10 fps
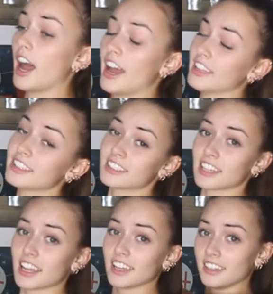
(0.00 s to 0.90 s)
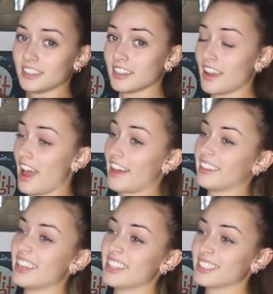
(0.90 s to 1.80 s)
I'd say,
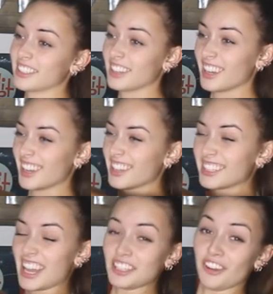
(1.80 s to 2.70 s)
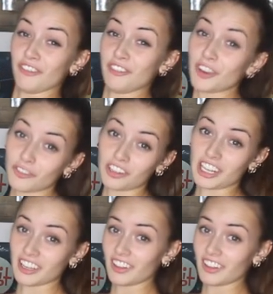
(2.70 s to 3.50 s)
at least sets of 50.